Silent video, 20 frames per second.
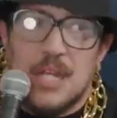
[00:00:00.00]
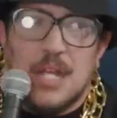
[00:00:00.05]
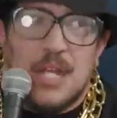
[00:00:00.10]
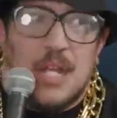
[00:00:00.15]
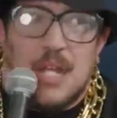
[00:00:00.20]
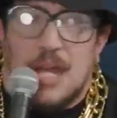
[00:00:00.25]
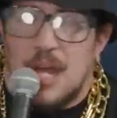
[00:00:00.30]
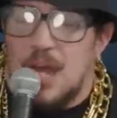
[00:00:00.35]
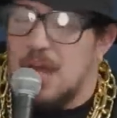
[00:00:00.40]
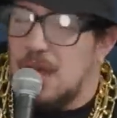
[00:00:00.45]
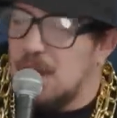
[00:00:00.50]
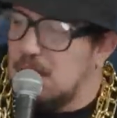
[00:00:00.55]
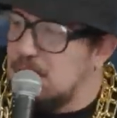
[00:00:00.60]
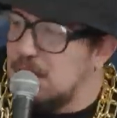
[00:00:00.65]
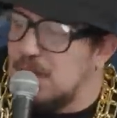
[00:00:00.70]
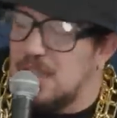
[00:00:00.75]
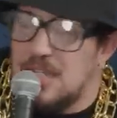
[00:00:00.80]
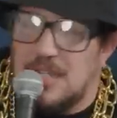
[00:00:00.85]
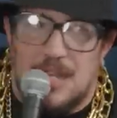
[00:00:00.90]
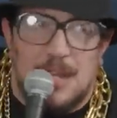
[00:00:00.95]
a whole milk.
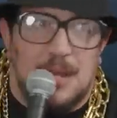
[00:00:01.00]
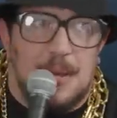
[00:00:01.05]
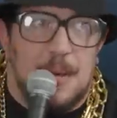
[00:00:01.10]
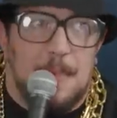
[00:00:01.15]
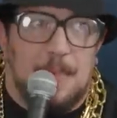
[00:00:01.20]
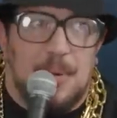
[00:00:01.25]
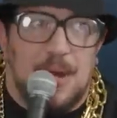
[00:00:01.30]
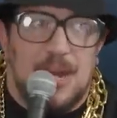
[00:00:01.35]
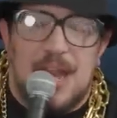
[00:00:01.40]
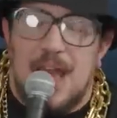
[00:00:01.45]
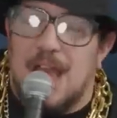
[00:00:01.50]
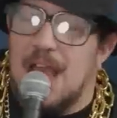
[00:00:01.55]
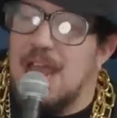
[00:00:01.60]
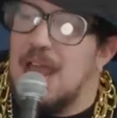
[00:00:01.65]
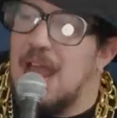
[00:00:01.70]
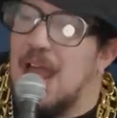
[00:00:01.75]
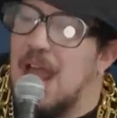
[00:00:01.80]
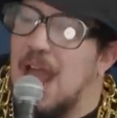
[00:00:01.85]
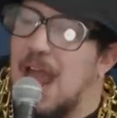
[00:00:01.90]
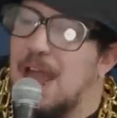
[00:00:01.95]
Um, but
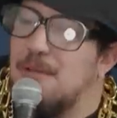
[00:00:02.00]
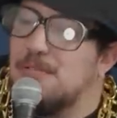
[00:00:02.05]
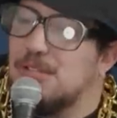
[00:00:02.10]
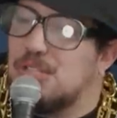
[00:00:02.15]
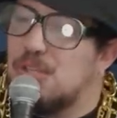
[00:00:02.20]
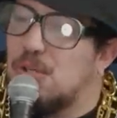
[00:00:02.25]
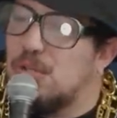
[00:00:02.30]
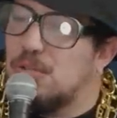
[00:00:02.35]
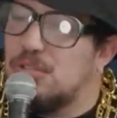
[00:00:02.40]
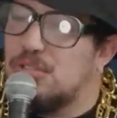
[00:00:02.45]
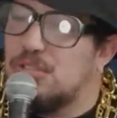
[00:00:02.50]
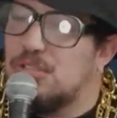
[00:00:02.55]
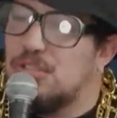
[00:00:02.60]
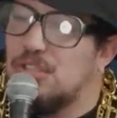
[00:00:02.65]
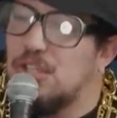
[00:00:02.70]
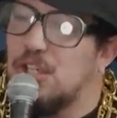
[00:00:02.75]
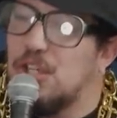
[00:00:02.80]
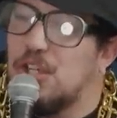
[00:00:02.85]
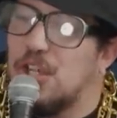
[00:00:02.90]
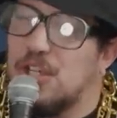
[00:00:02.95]
I was told
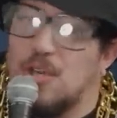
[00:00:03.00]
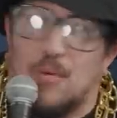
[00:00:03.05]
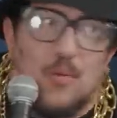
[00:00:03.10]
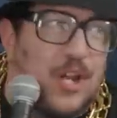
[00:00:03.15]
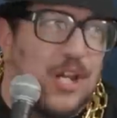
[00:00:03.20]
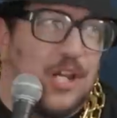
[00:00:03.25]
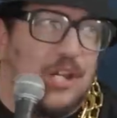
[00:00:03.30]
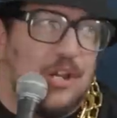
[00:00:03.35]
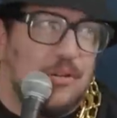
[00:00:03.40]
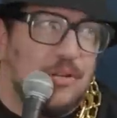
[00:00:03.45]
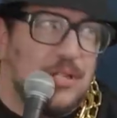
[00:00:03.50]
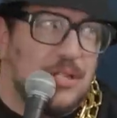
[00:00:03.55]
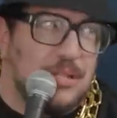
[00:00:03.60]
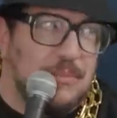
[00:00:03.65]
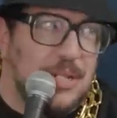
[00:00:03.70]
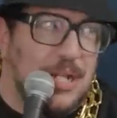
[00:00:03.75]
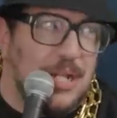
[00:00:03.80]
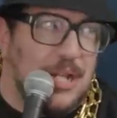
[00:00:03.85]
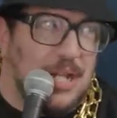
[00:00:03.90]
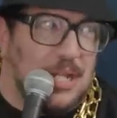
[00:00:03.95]
you're gonna want to go to the
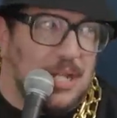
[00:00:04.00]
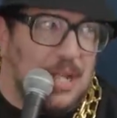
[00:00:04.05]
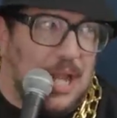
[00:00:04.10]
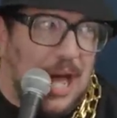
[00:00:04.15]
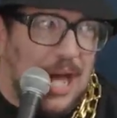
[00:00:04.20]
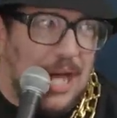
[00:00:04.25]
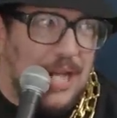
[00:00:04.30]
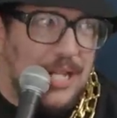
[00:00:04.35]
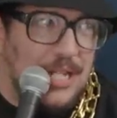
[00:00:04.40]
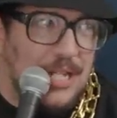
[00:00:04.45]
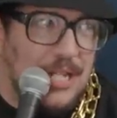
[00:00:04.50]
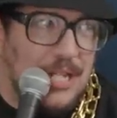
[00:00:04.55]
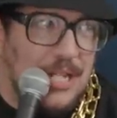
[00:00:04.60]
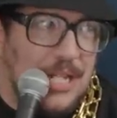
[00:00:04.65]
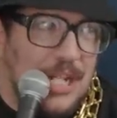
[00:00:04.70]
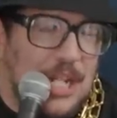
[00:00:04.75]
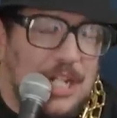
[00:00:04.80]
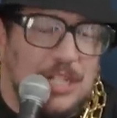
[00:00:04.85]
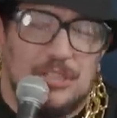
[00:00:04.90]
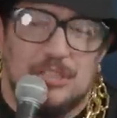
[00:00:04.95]
milk a lot.
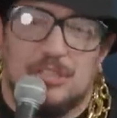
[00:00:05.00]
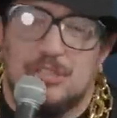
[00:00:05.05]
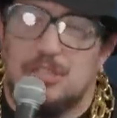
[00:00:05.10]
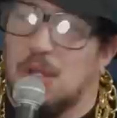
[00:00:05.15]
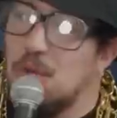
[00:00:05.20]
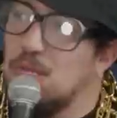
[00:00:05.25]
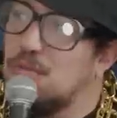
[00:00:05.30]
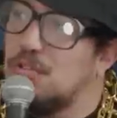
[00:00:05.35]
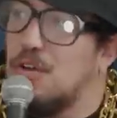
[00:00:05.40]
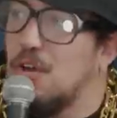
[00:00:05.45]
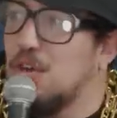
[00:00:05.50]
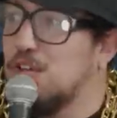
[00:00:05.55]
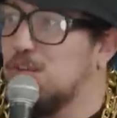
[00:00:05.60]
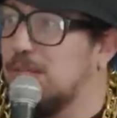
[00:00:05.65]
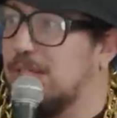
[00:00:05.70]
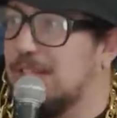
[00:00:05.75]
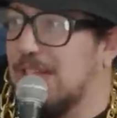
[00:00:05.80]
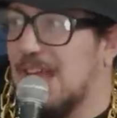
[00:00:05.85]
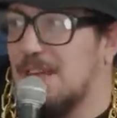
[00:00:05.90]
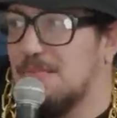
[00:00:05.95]
Don't go
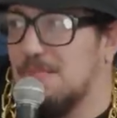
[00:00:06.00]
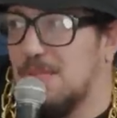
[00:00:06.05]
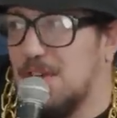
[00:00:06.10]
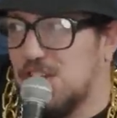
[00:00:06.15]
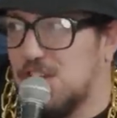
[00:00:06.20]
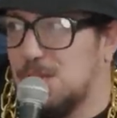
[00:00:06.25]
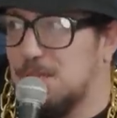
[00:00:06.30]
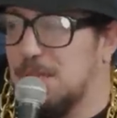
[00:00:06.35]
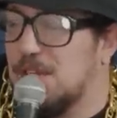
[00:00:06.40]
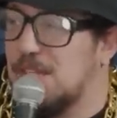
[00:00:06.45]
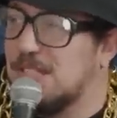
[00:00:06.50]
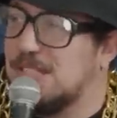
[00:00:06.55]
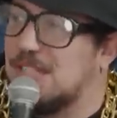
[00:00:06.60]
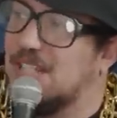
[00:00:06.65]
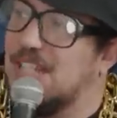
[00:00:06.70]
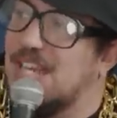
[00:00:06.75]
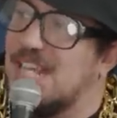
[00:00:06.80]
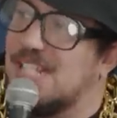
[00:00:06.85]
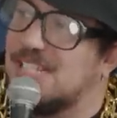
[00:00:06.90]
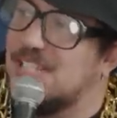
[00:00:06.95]
to it that much because the
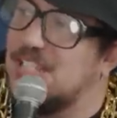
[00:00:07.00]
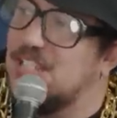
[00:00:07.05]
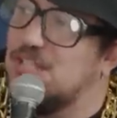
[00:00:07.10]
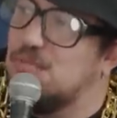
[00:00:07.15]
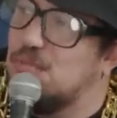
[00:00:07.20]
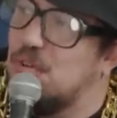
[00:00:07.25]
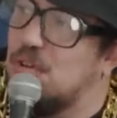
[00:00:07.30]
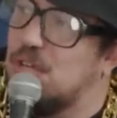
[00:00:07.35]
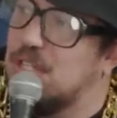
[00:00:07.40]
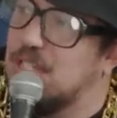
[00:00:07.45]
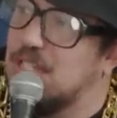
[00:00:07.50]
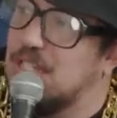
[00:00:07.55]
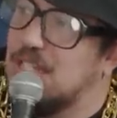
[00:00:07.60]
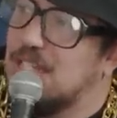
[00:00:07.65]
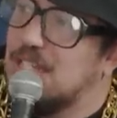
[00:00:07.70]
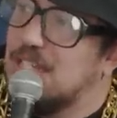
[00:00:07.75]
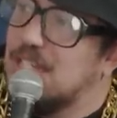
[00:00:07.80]
last thing you want